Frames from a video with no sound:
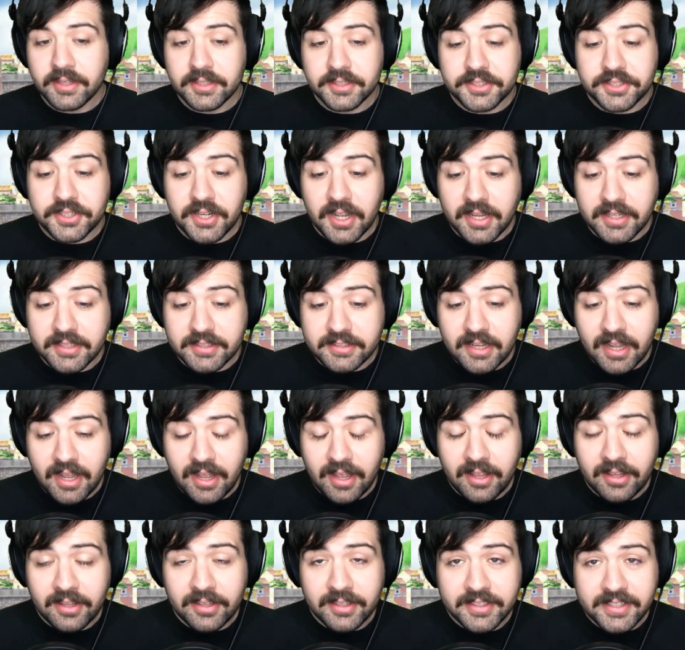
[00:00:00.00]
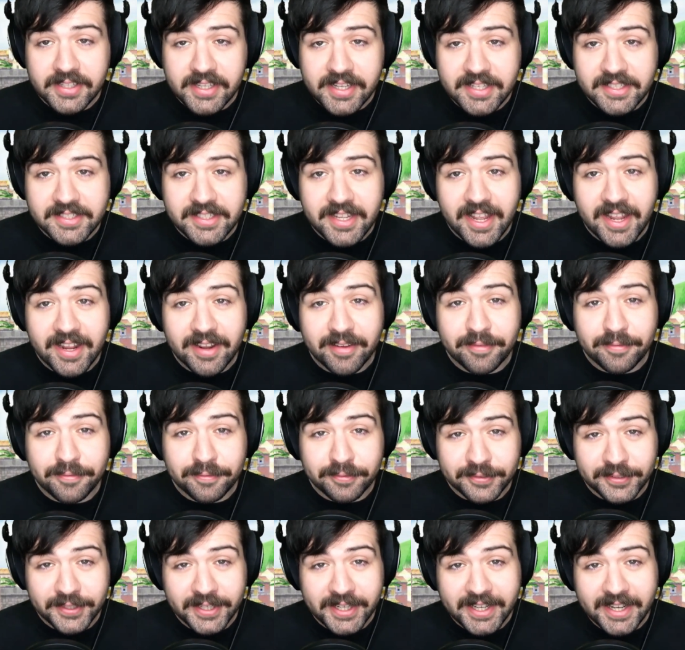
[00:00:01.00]
Chantal needs a
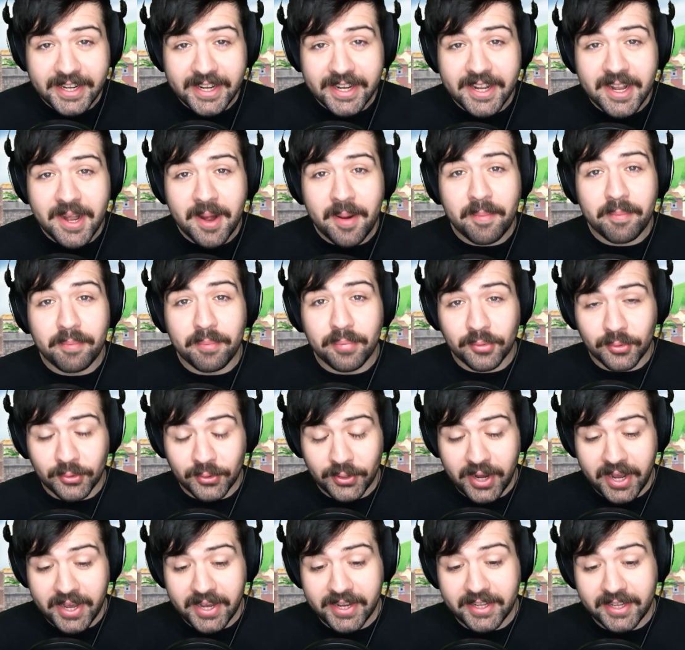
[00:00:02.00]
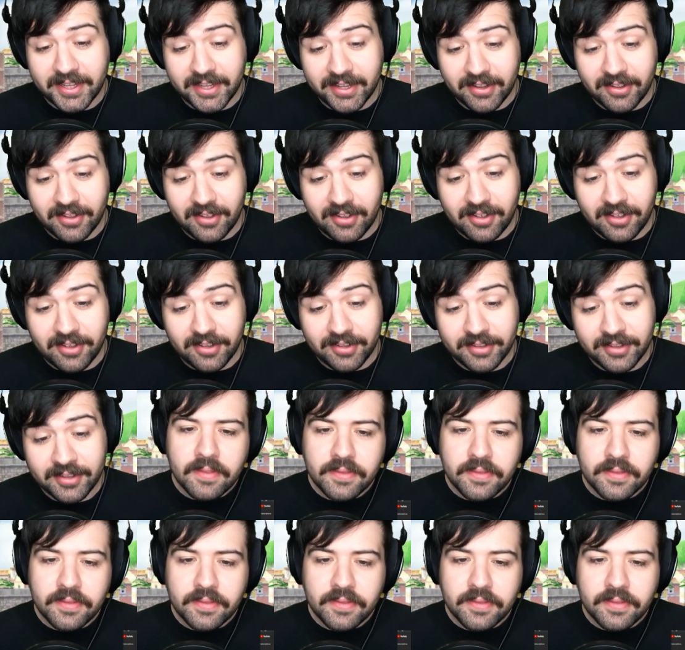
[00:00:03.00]
freaking break, y'all.